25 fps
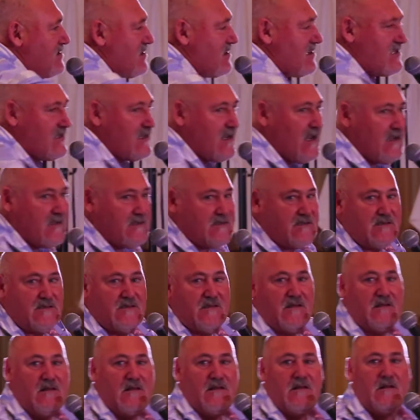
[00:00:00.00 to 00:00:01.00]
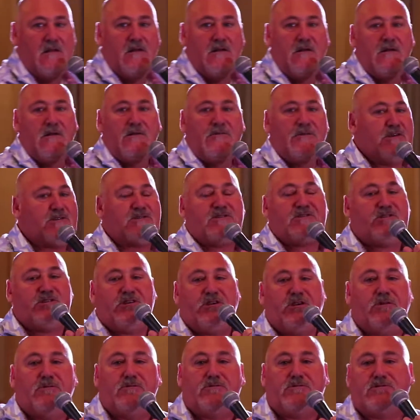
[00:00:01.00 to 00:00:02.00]
a success. This is
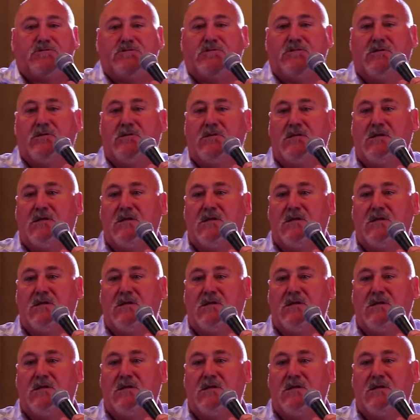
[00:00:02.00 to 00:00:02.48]
huge.